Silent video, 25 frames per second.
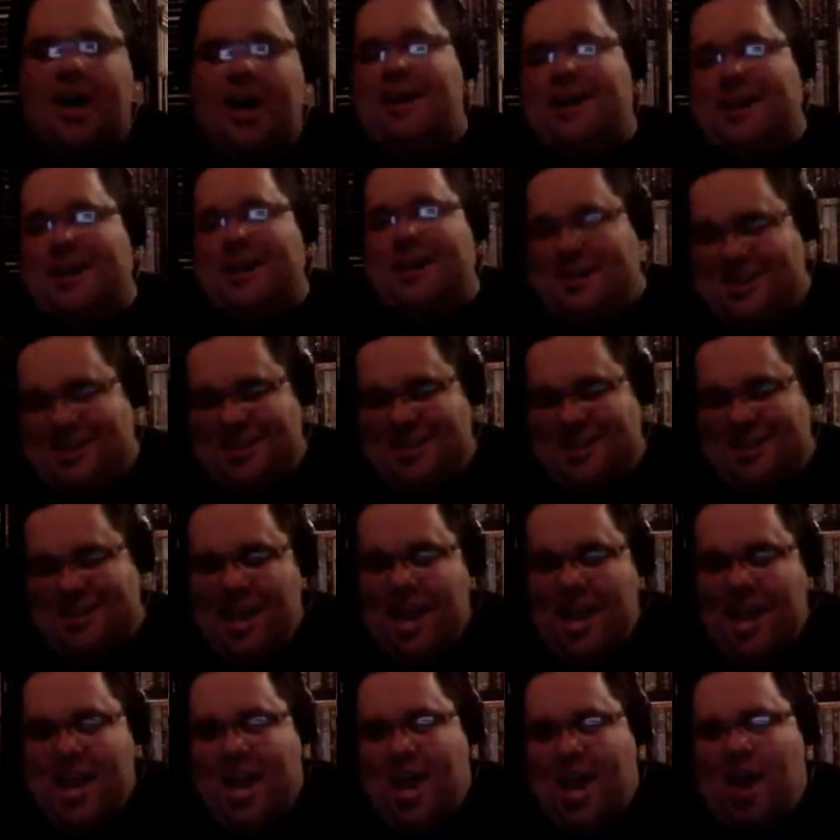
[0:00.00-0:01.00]
So,
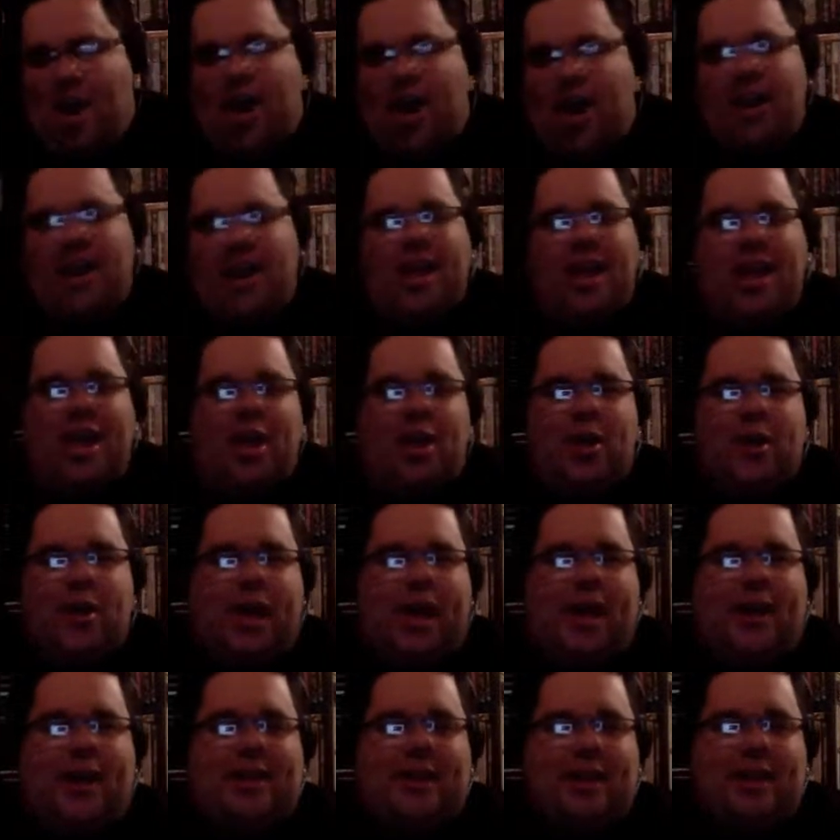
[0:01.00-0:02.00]
oh
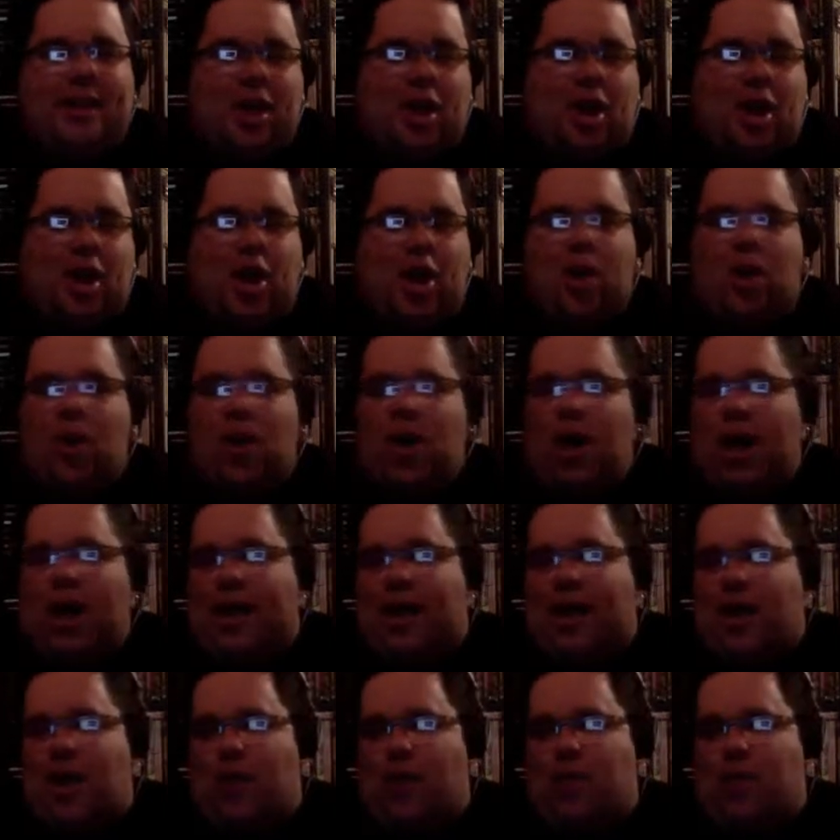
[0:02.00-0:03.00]
yeah.
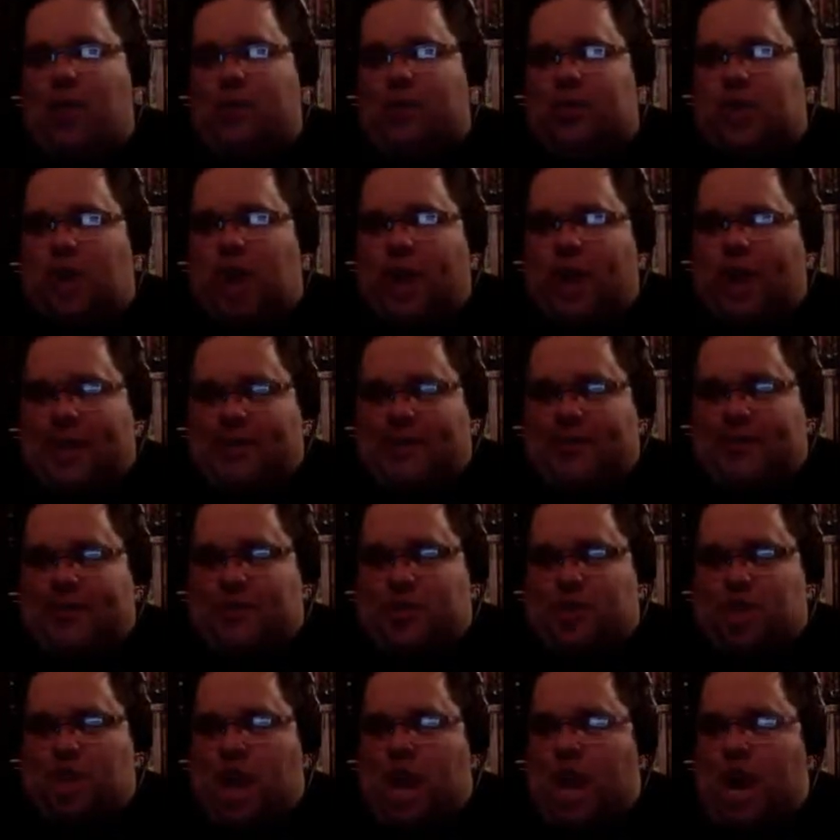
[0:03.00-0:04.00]
All I got was like
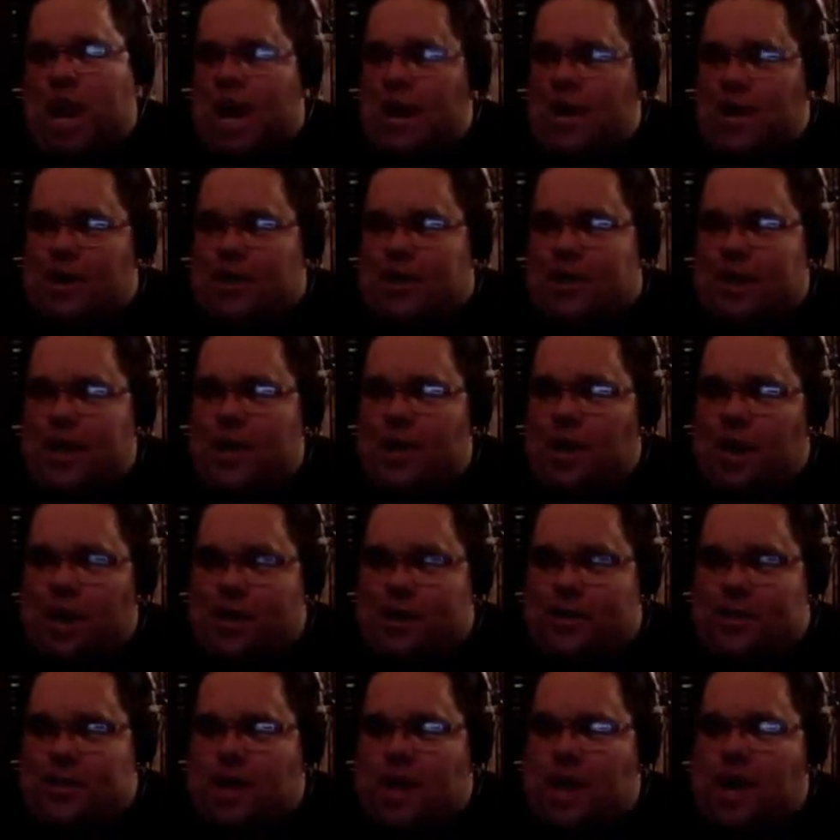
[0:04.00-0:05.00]
charge. It
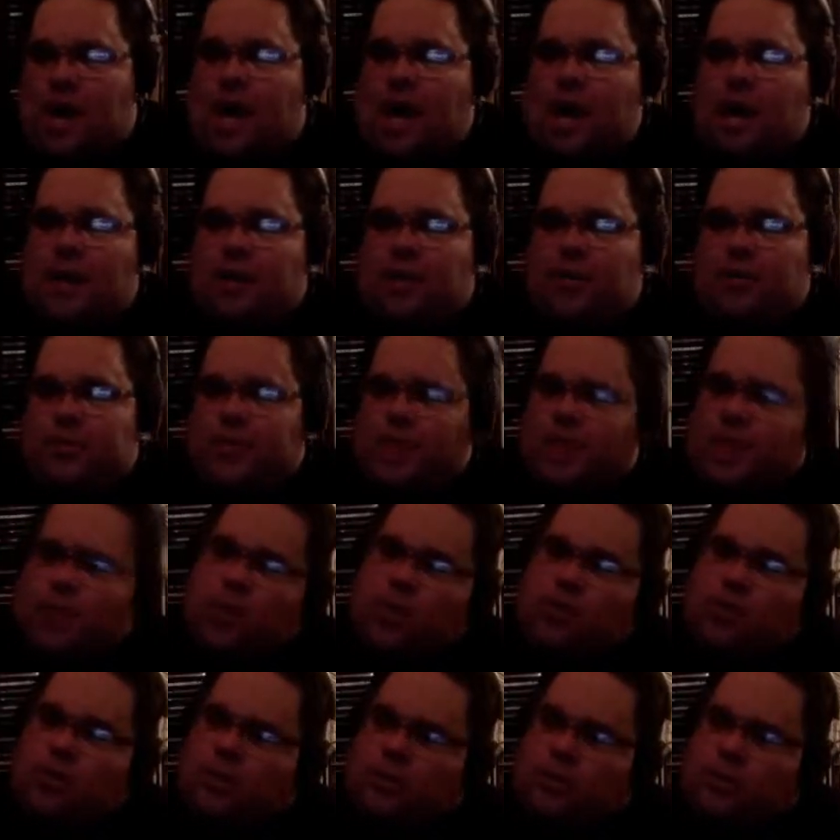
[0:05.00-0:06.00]
sounded like charge. I'm
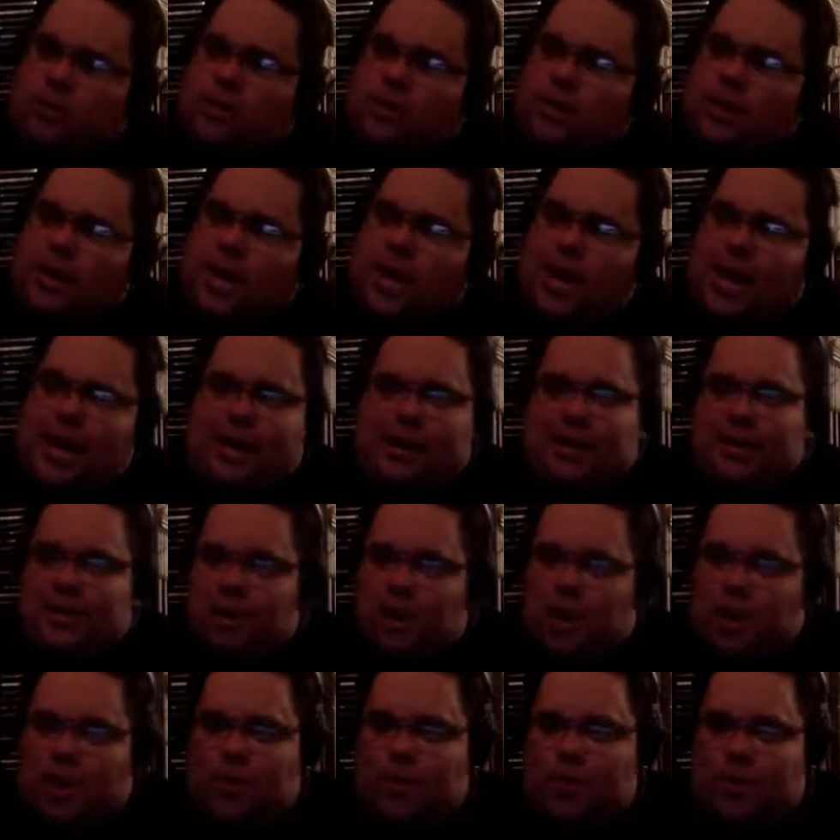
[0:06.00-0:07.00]
saying what?
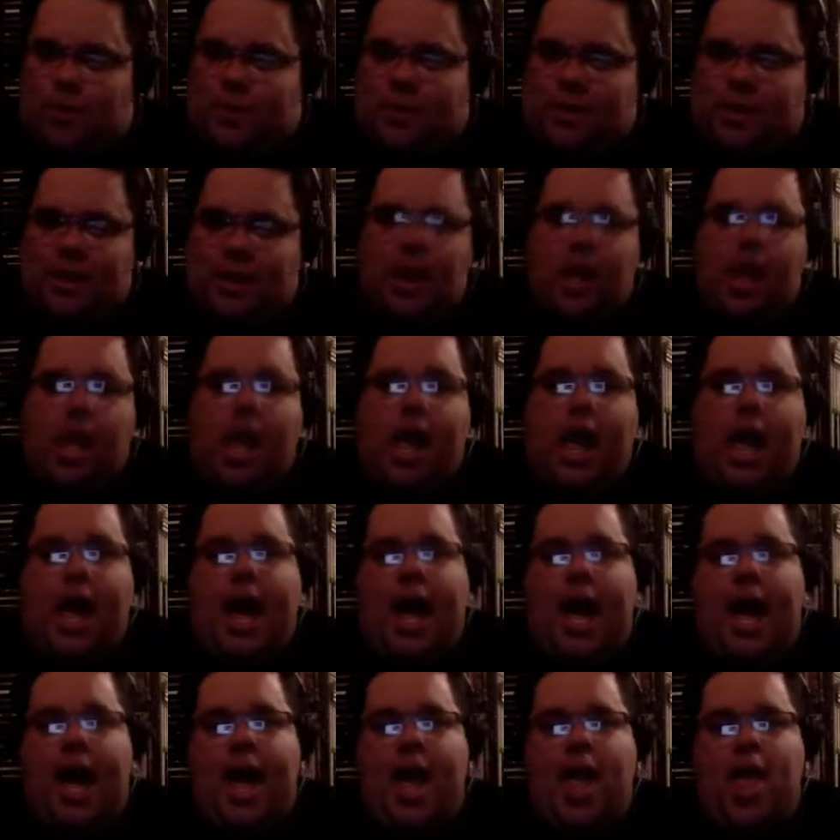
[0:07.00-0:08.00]
X oh, no, no,
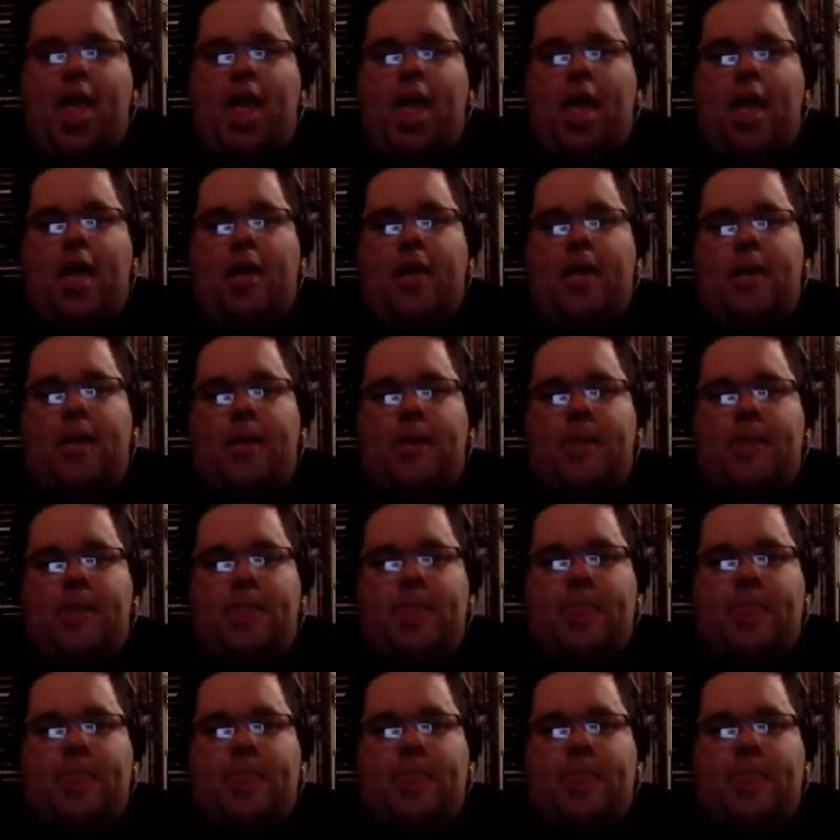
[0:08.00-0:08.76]
no,